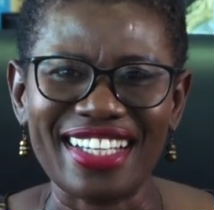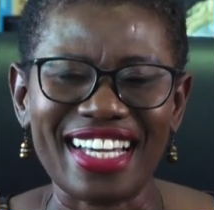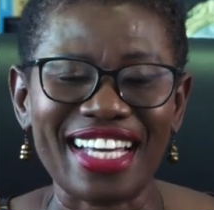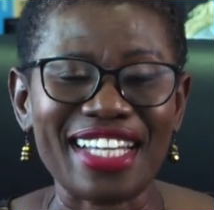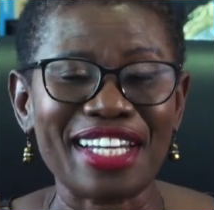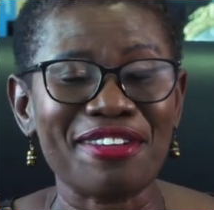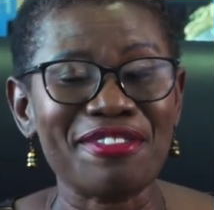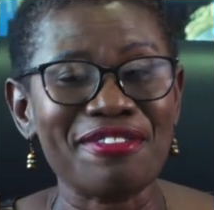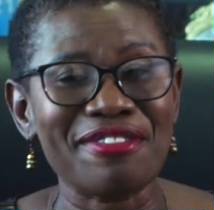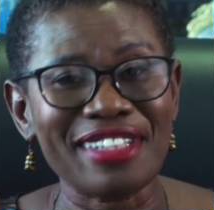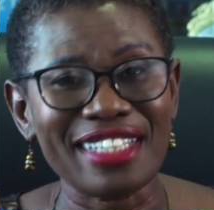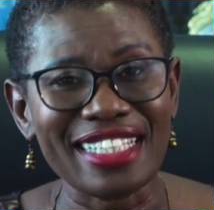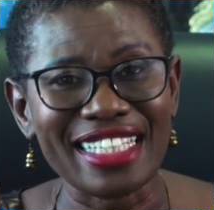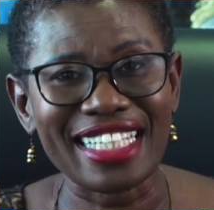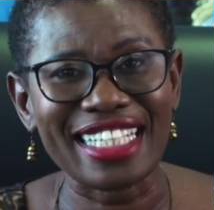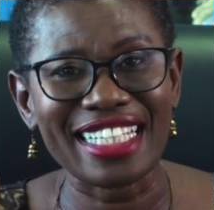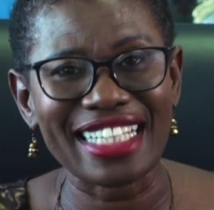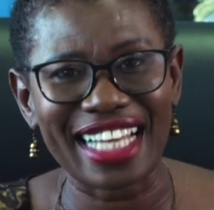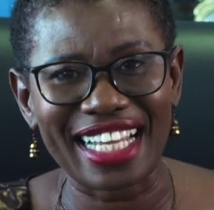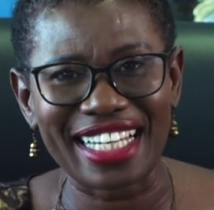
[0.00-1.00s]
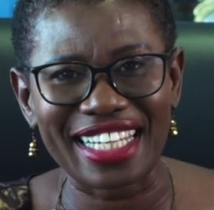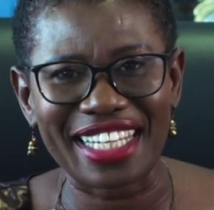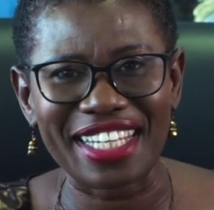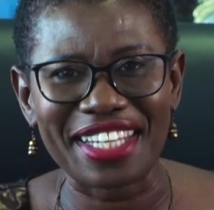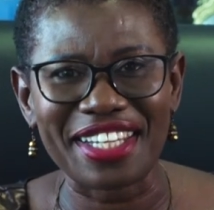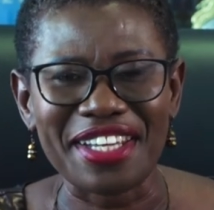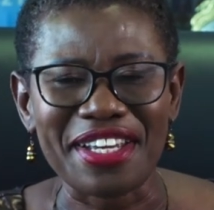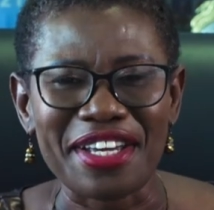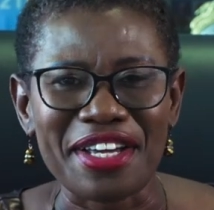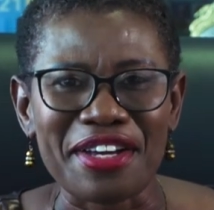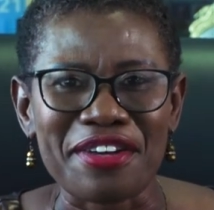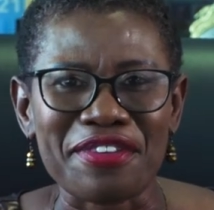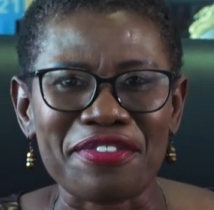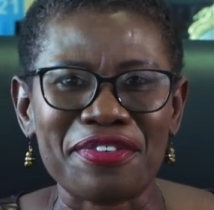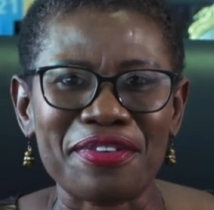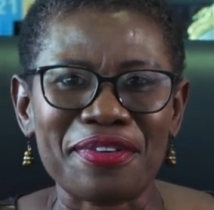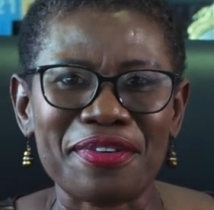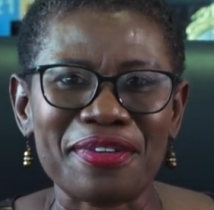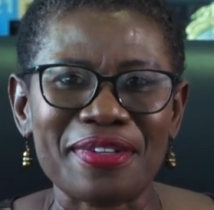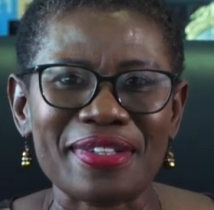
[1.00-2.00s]
and I really glad
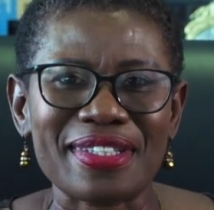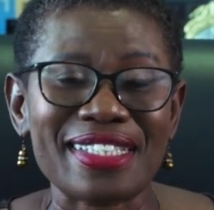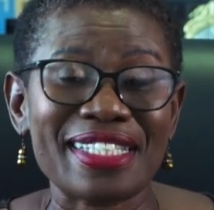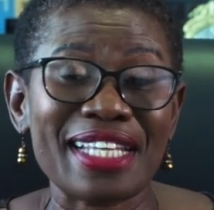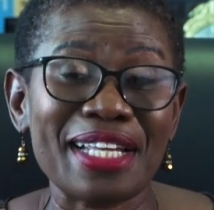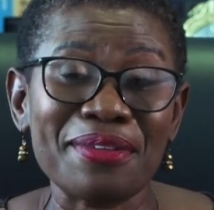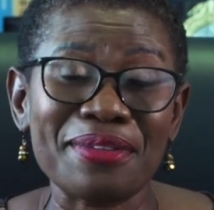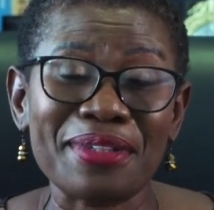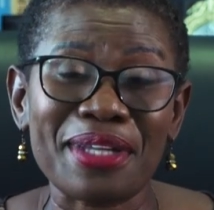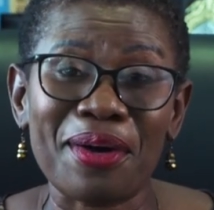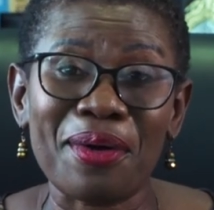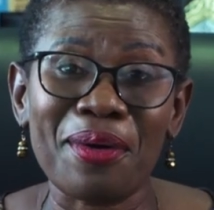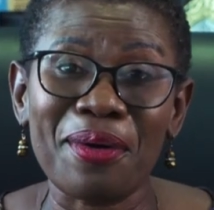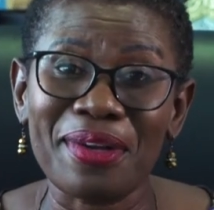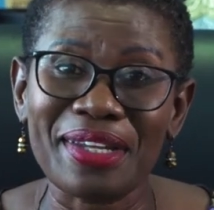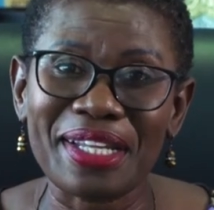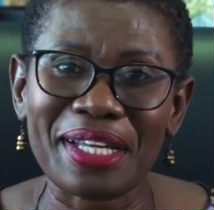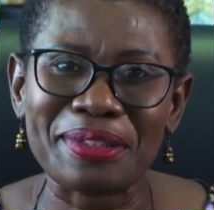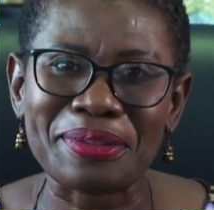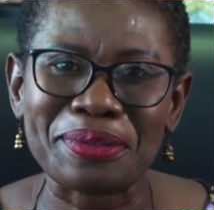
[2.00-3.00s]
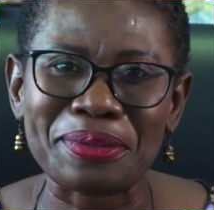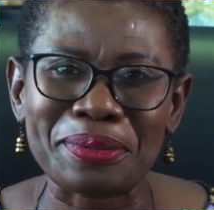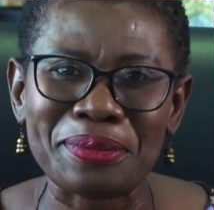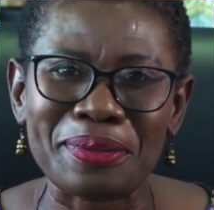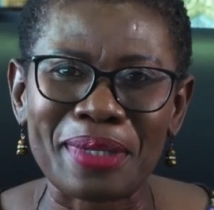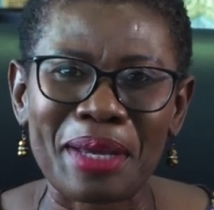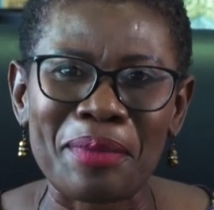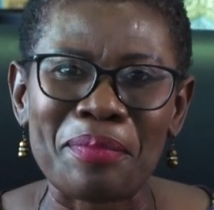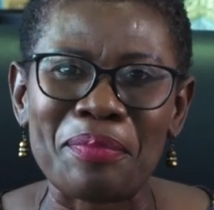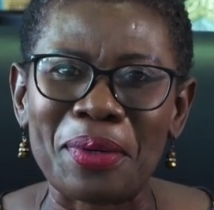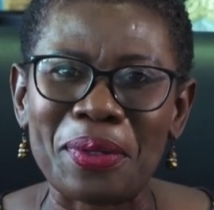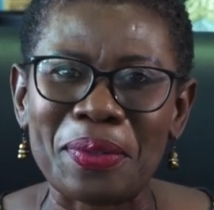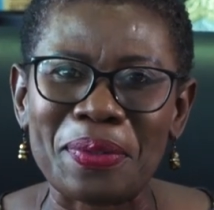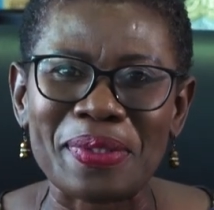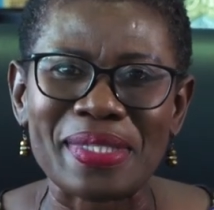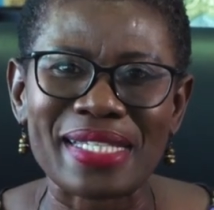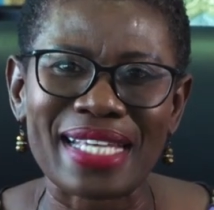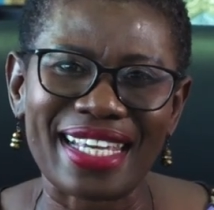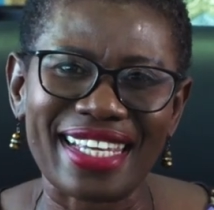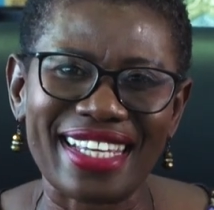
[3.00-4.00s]
for telling all I do and boku
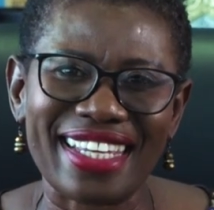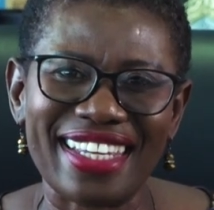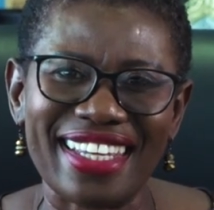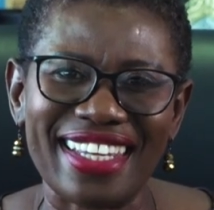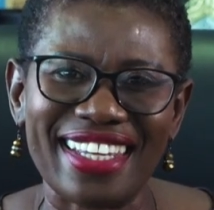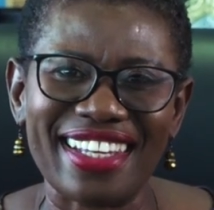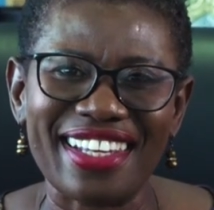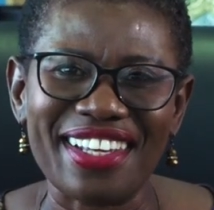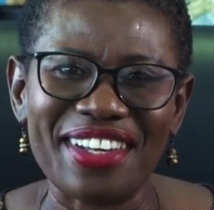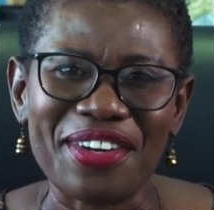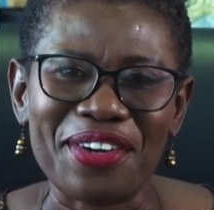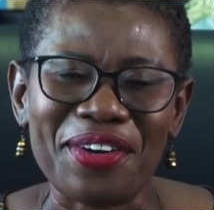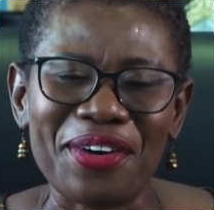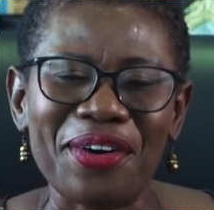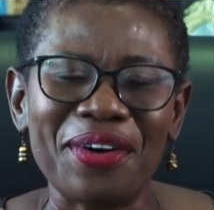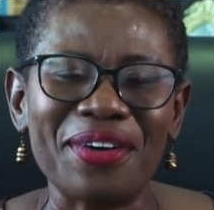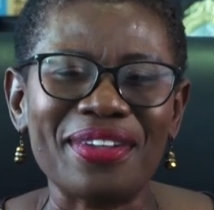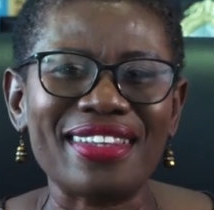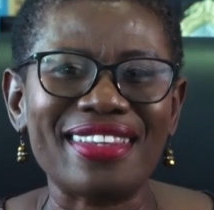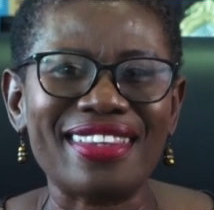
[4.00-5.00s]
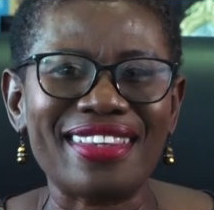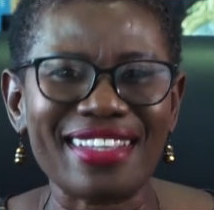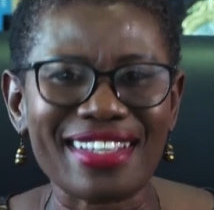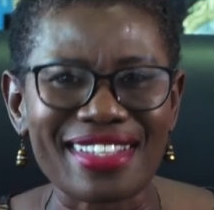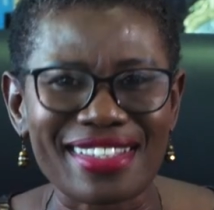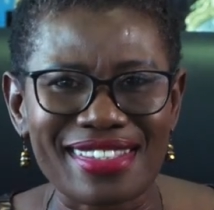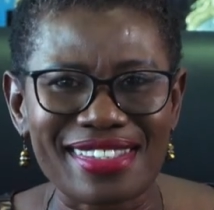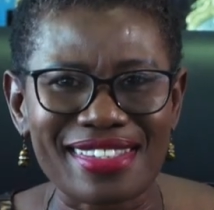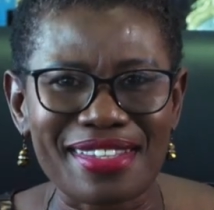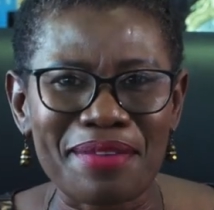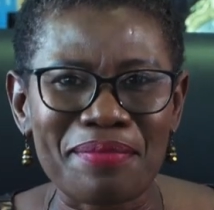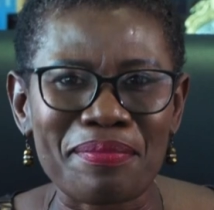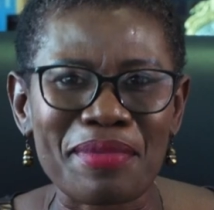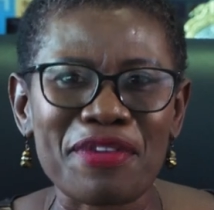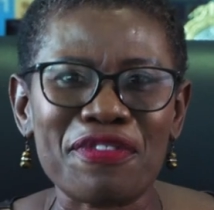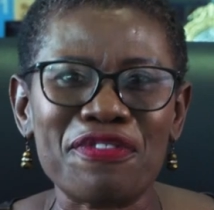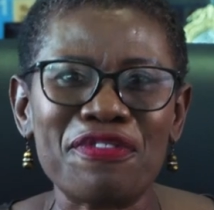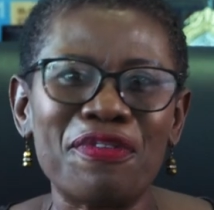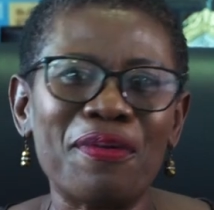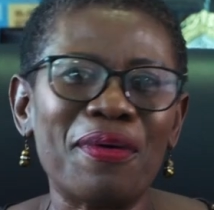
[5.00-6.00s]
tenki on this
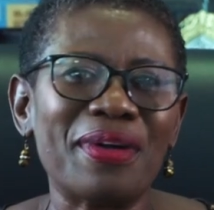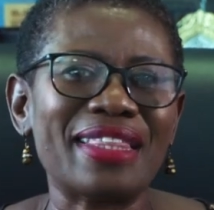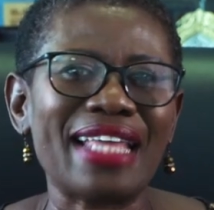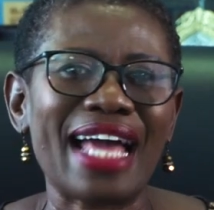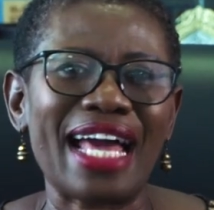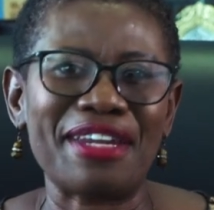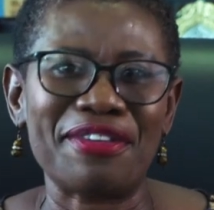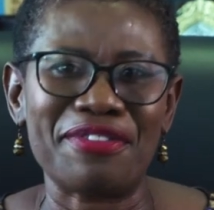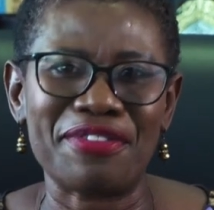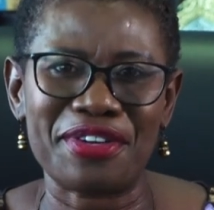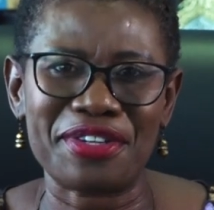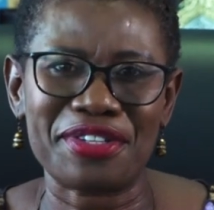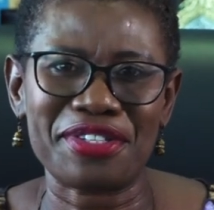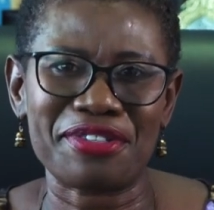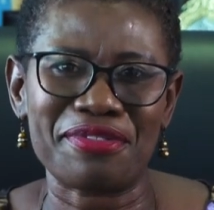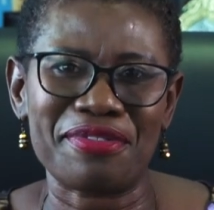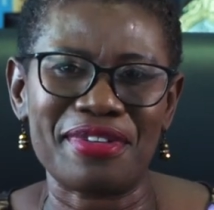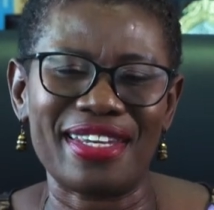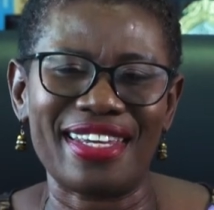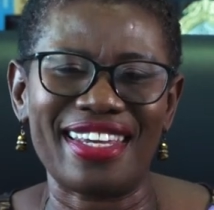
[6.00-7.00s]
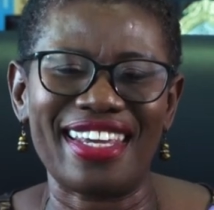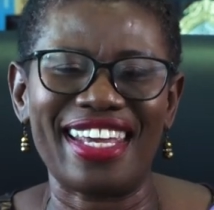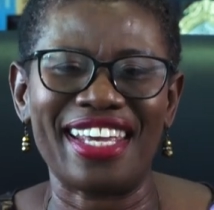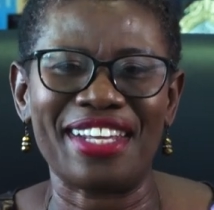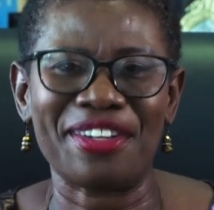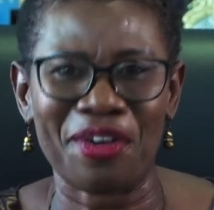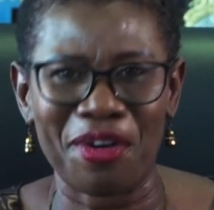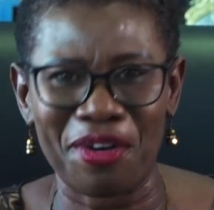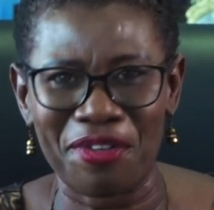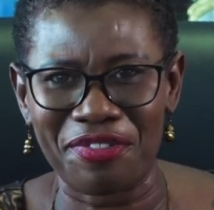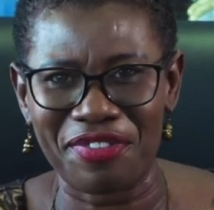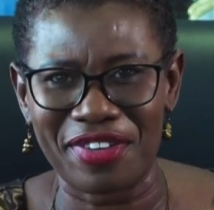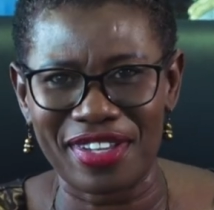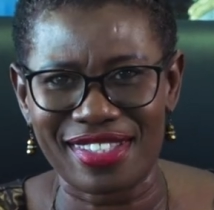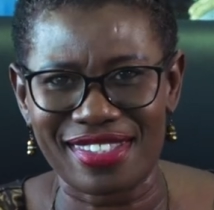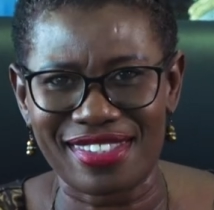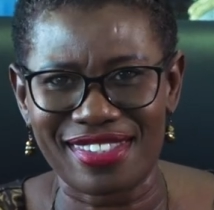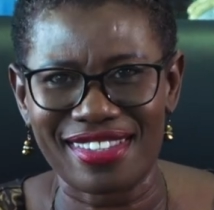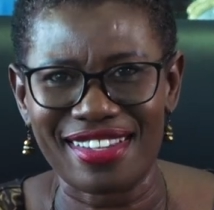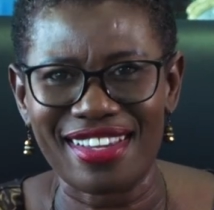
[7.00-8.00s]
my fourth anniversary in
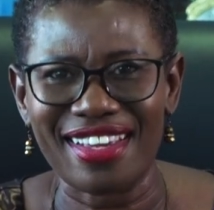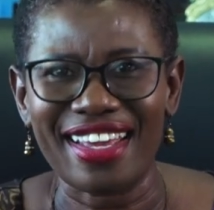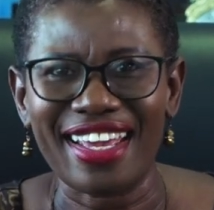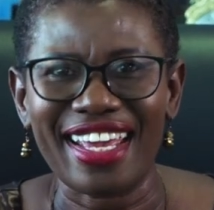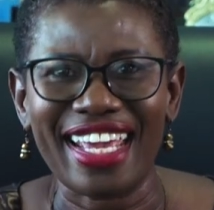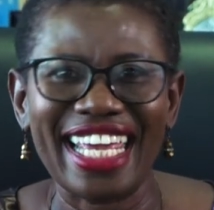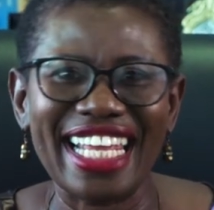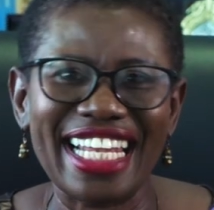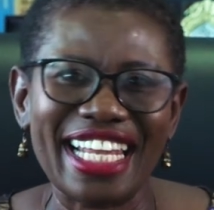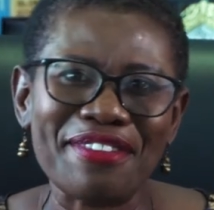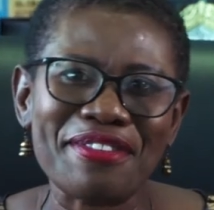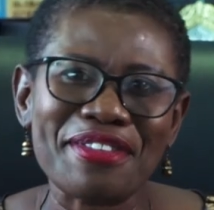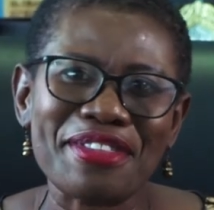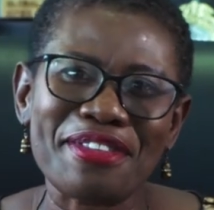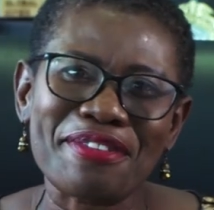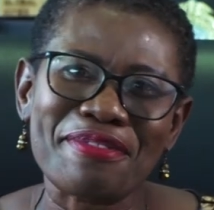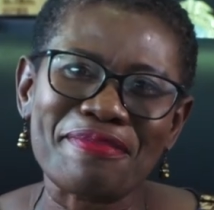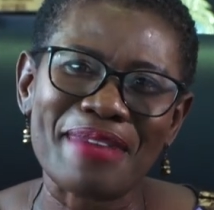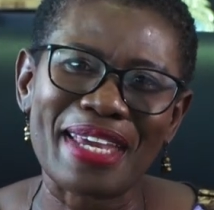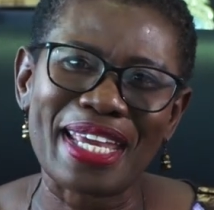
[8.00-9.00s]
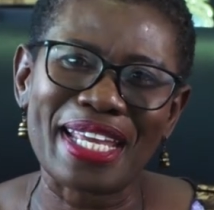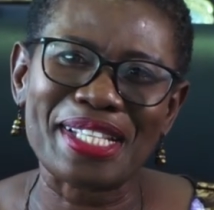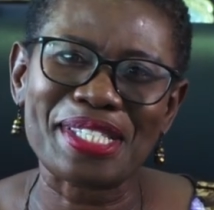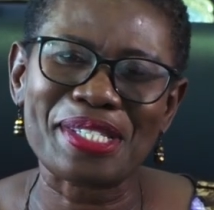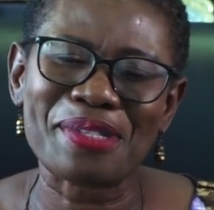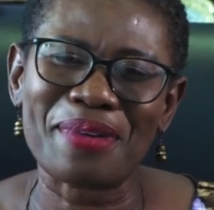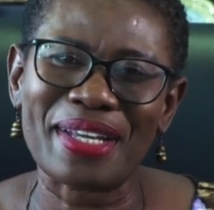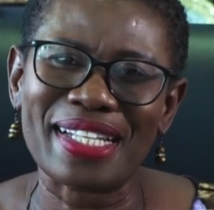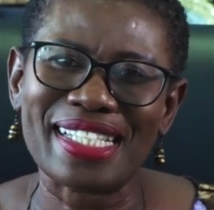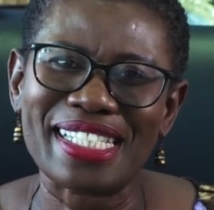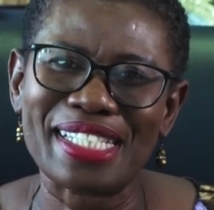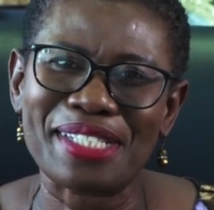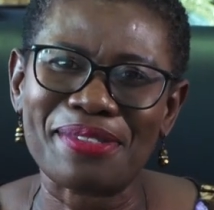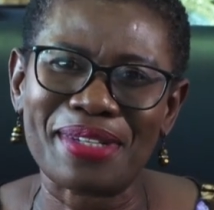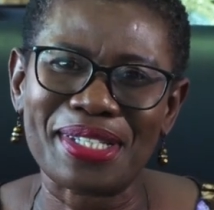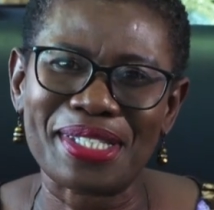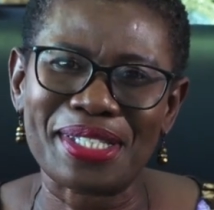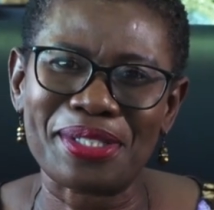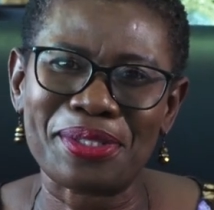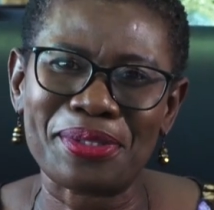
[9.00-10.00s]
office, 11th of May
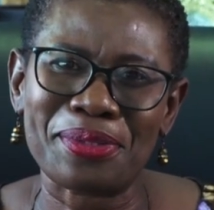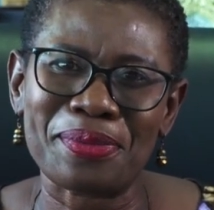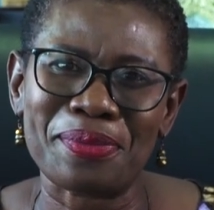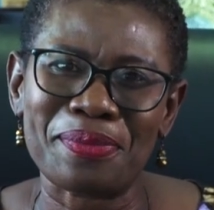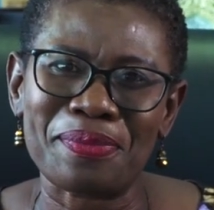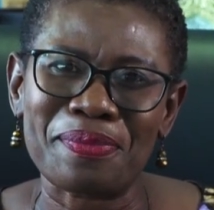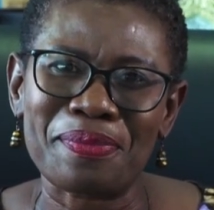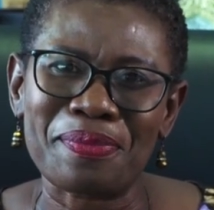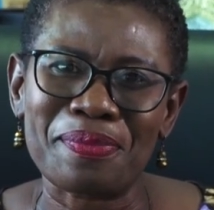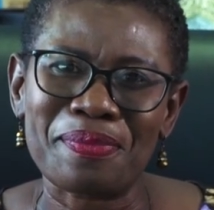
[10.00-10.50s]
2022.